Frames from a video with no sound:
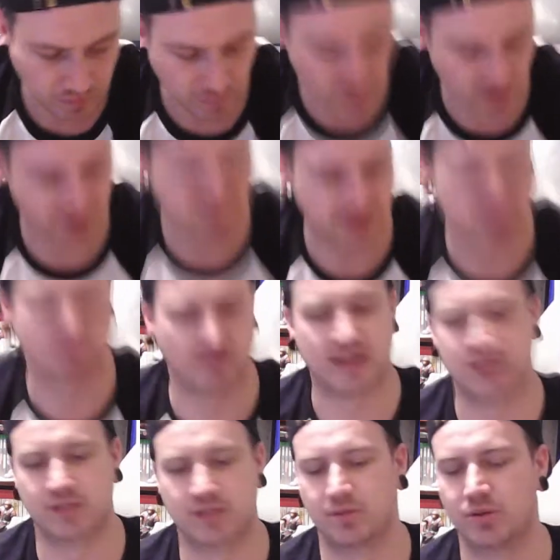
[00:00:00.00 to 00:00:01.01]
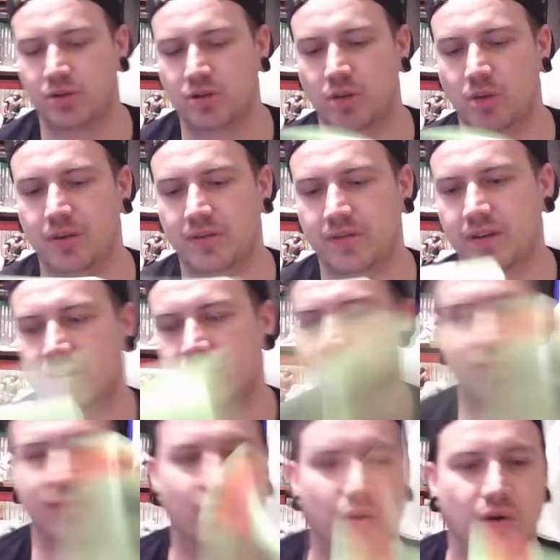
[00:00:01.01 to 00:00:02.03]
There's a random loose copy of Gears
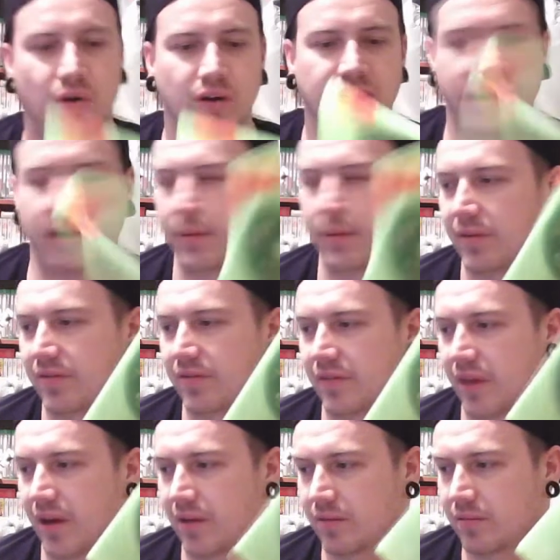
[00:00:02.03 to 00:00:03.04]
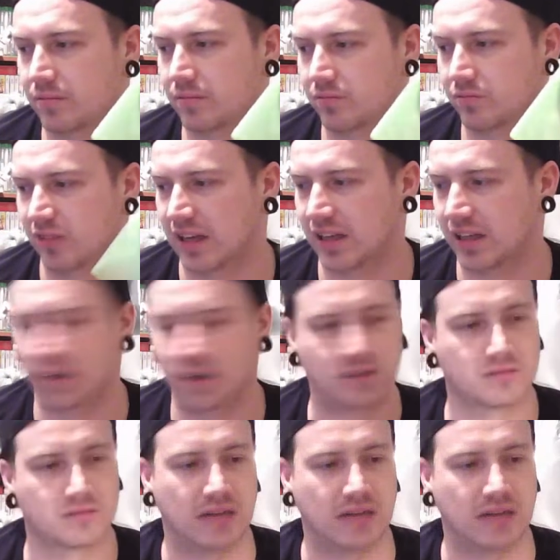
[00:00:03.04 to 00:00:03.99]
of War here with a crap